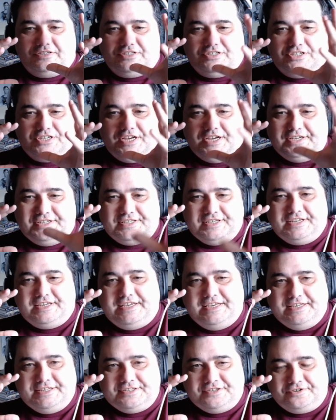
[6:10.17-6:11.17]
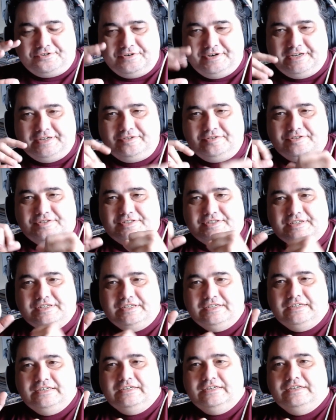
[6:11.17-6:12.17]
Chasing Keys and Grails
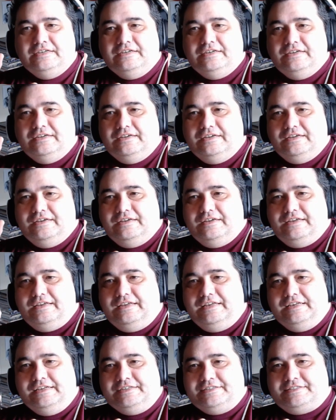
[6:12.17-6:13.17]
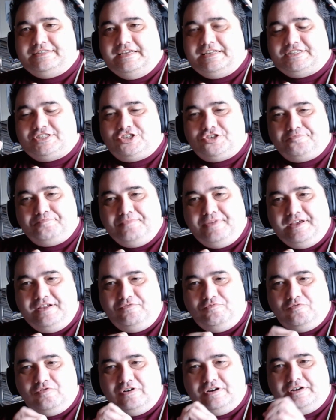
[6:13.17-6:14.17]
is that
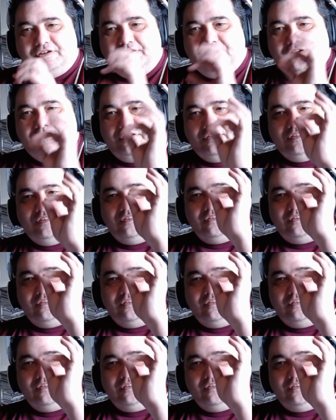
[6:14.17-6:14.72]
Superman 1,